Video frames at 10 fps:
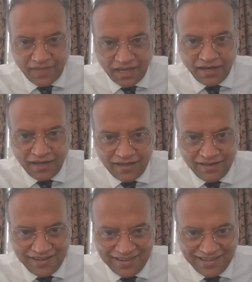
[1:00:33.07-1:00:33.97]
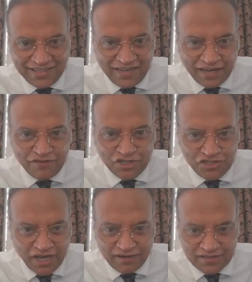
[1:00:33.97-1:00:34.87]
in, in, in, in the television
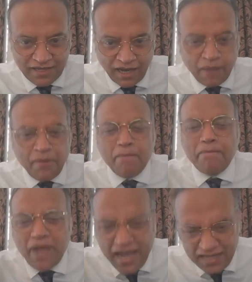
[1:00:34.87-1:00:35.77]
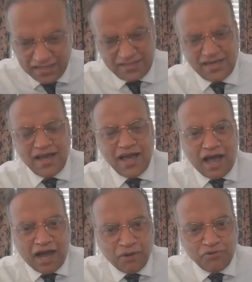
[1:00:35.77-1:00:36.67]
channels, I'm amazed
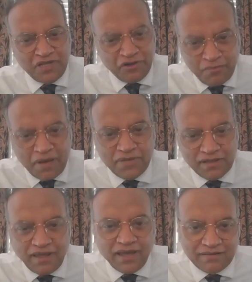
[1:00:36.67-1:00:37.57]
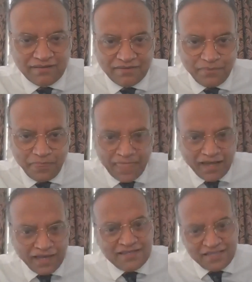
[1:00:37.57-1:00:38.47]
how do they remember things.
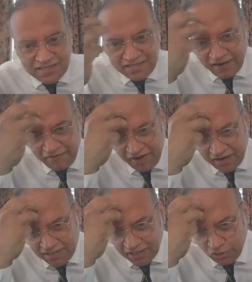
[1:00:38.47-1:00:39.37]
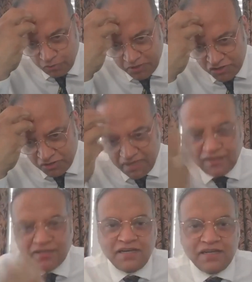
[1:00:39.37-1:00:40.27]
It's just their frontal lobe is
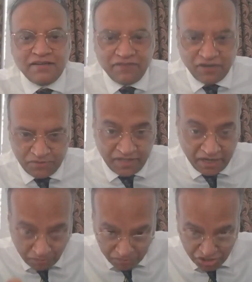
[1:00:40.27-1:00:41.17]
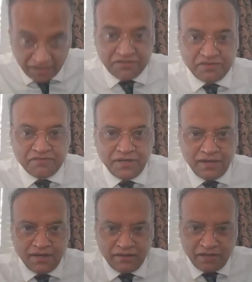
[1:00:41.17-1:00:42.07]
tremendously developed. They're objective.
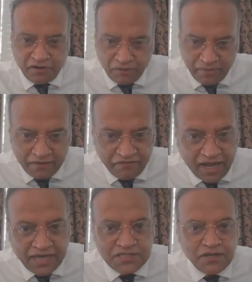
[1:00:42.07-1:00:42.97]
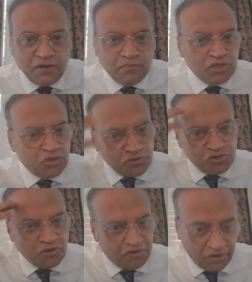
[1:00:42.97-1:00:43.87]
They can remain facts. But those
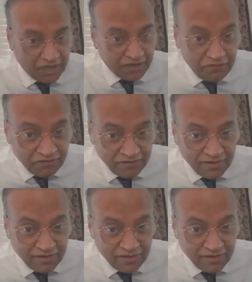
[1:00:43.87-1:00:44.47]
who are creative,